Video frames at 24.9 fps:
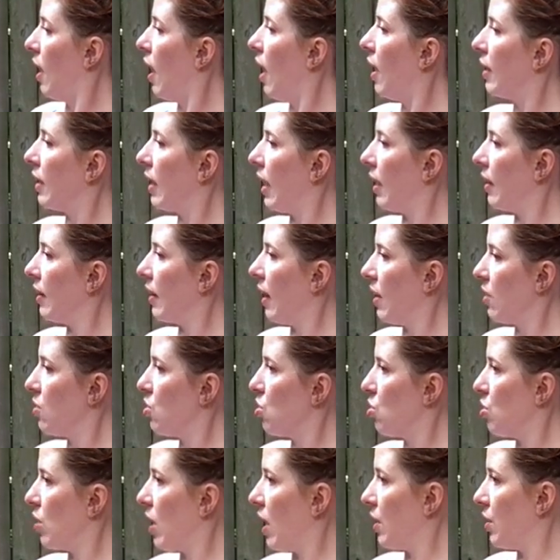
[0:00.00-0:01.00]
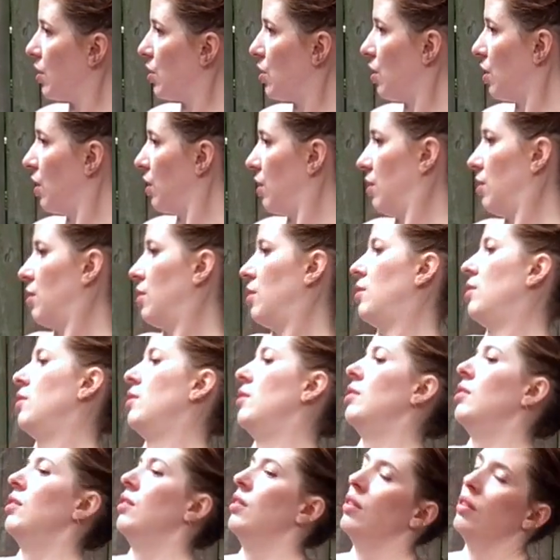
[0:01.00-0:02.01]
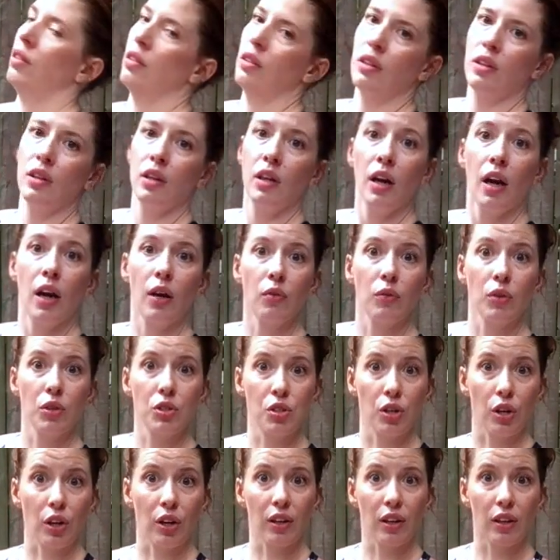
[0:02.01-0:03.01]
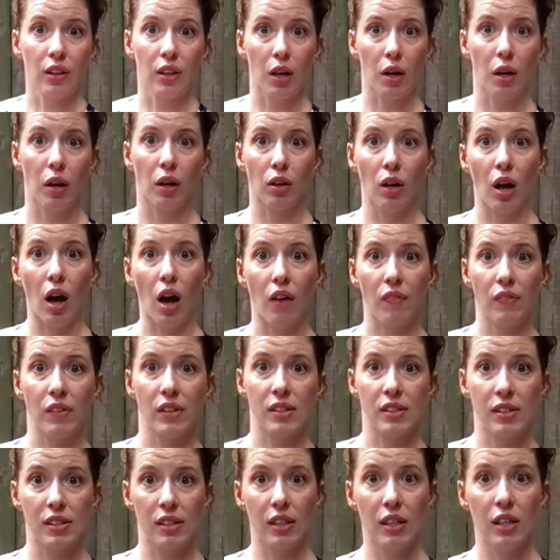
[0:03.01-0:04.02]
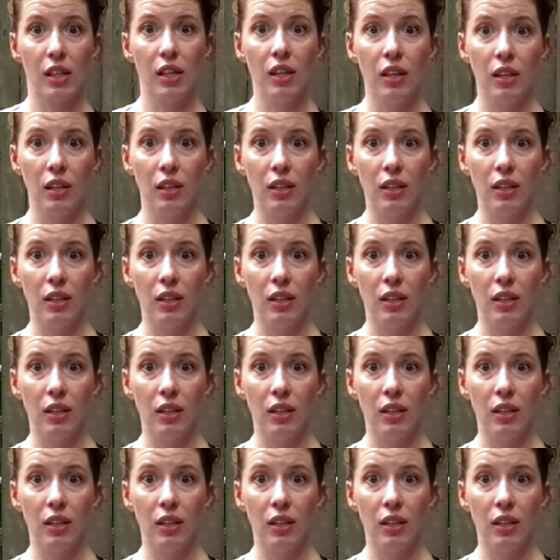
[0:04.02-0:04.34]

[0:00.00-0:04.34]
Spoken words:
and getting that stretch and return. And then I'll obviously